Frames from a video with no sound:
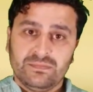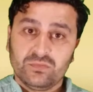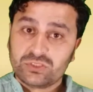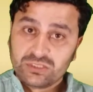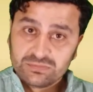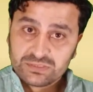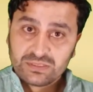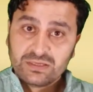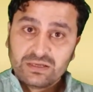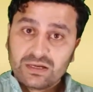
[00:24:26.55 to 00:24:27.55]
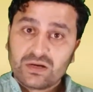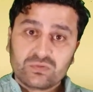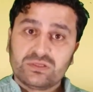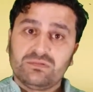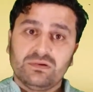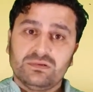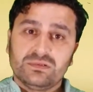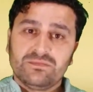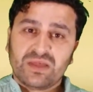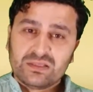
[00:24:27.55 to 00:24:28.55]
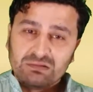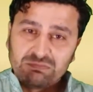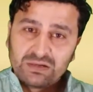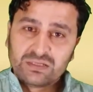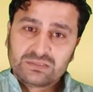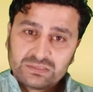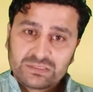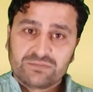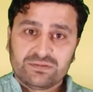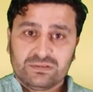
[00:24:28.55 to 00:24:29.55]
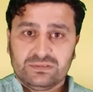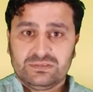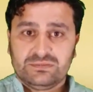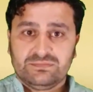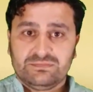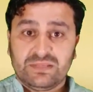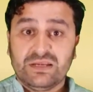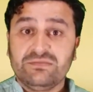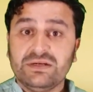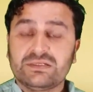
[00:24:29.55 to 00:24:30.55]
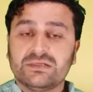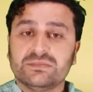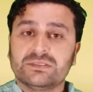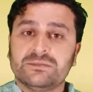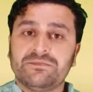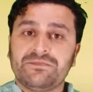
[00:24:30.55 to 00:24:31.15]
Muslims around the world are the worst sufferers and victims